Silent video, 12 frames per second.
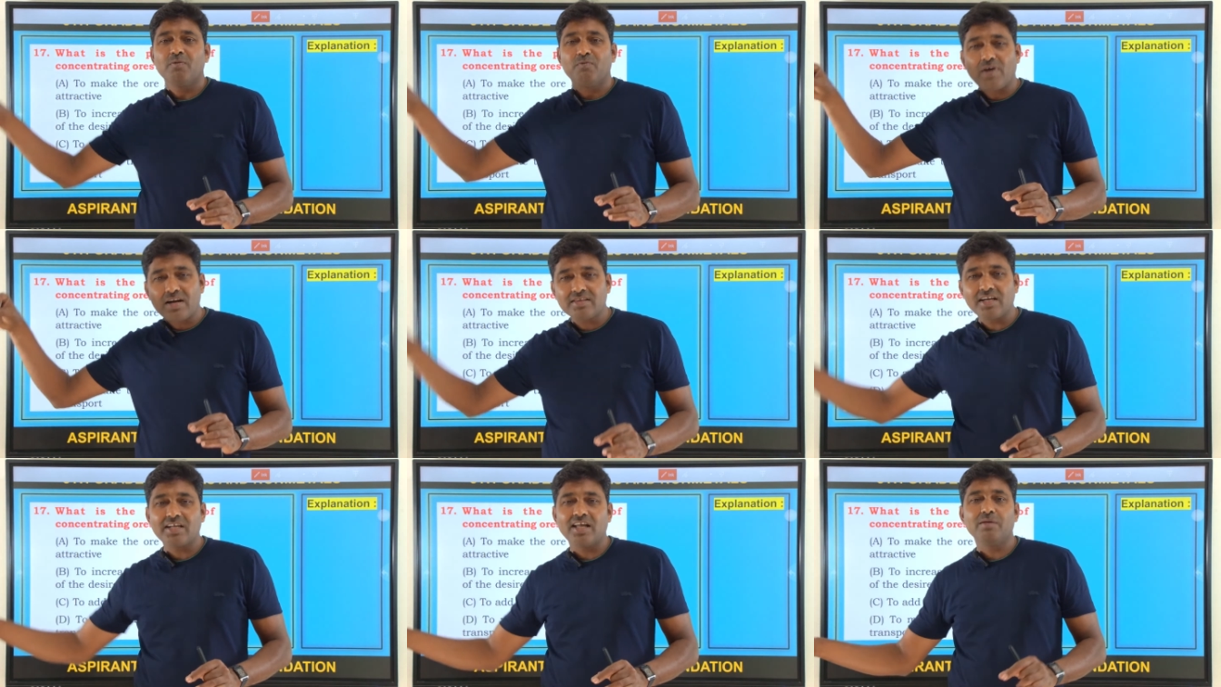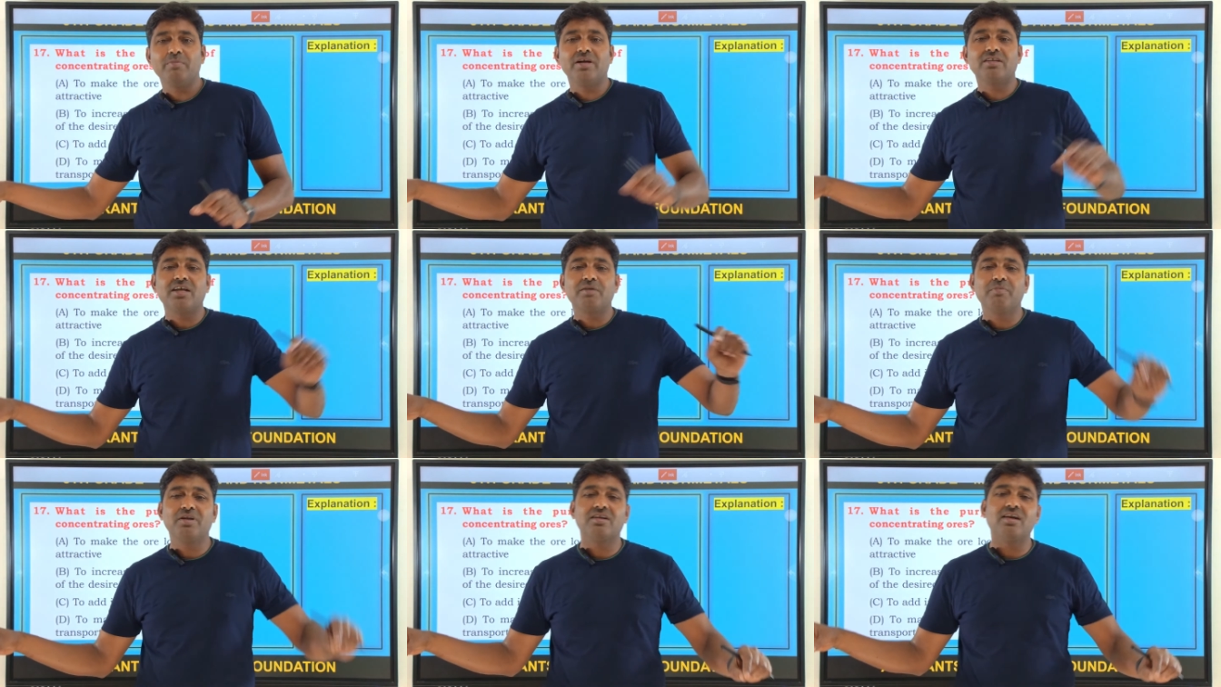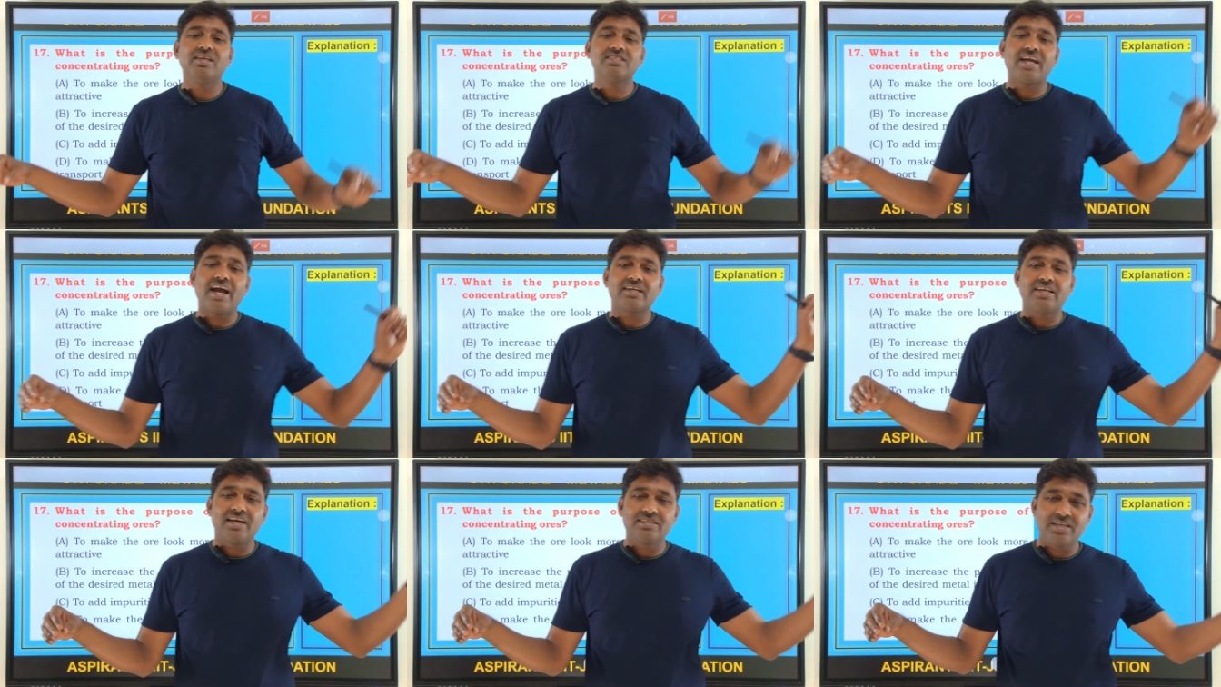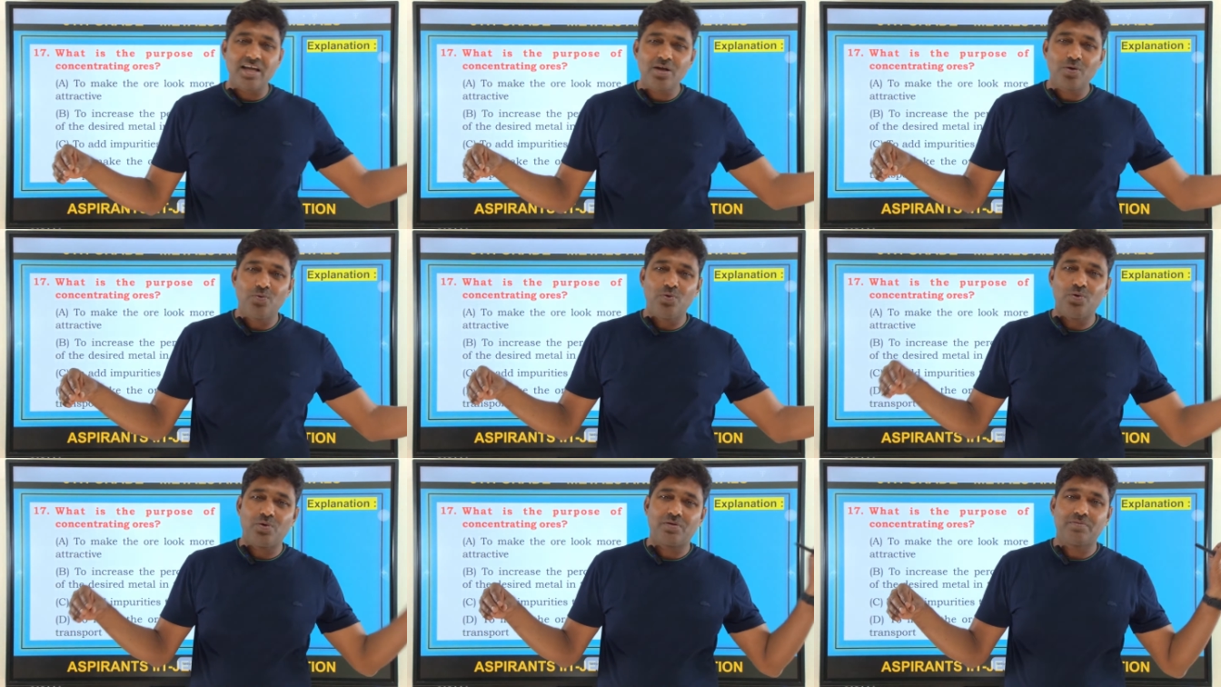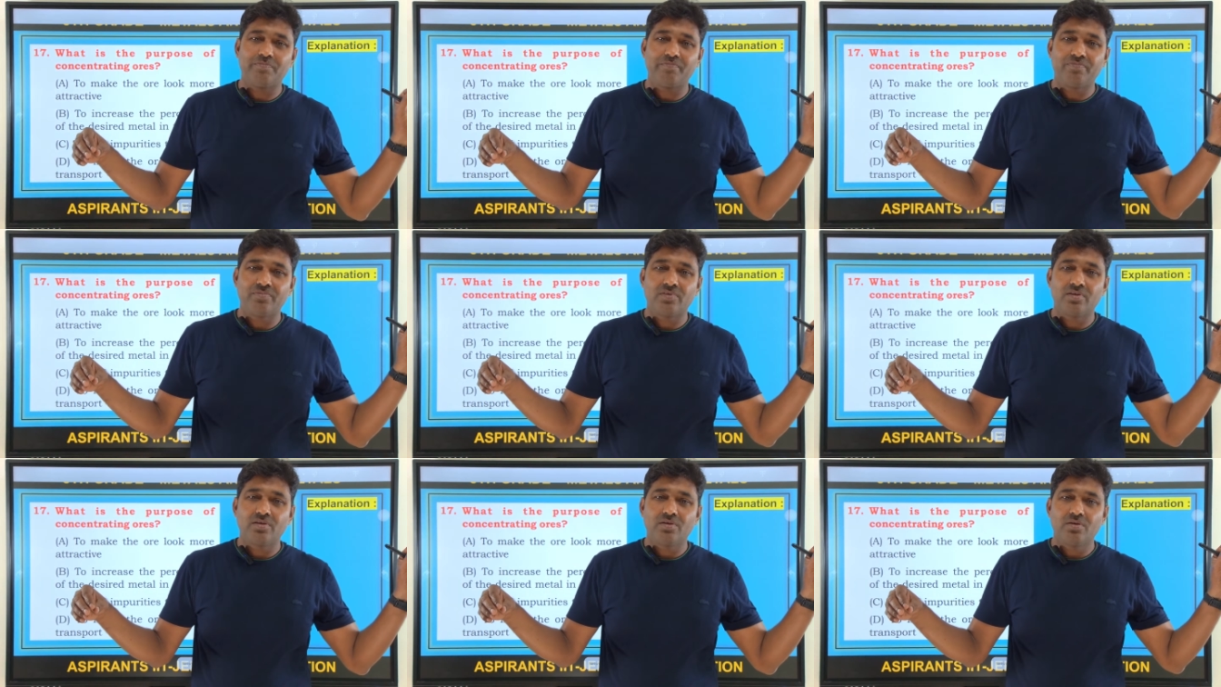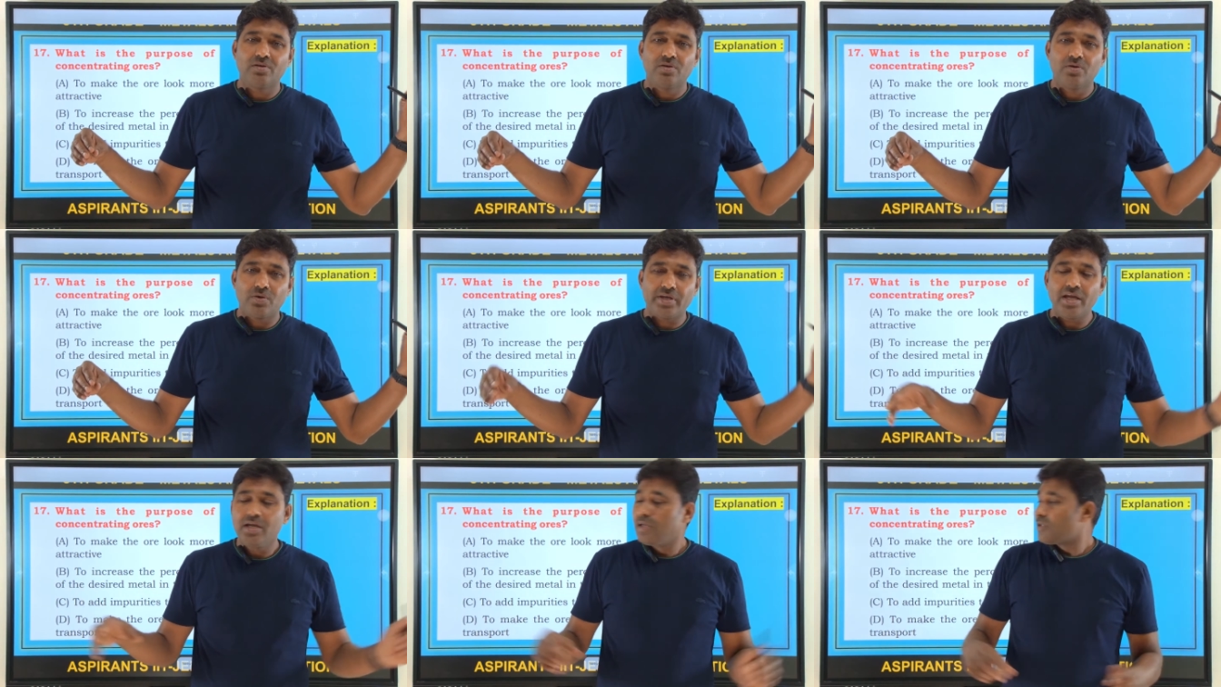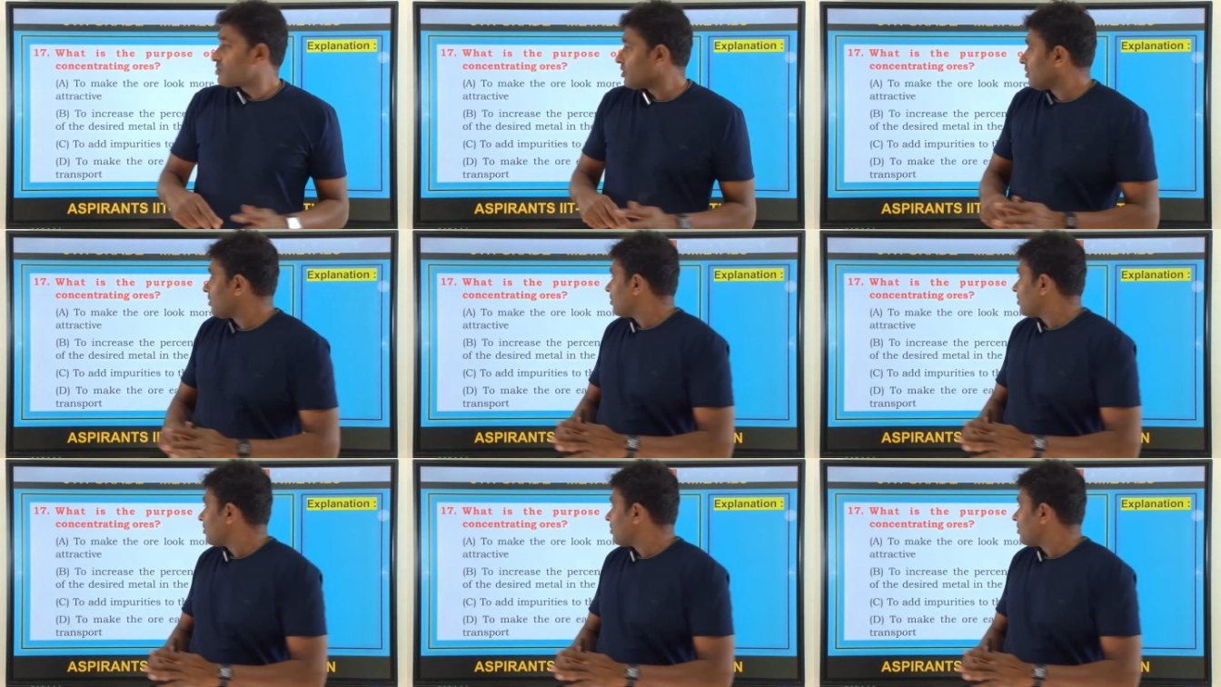for that element, that mineral is act as a ore. Okay. So,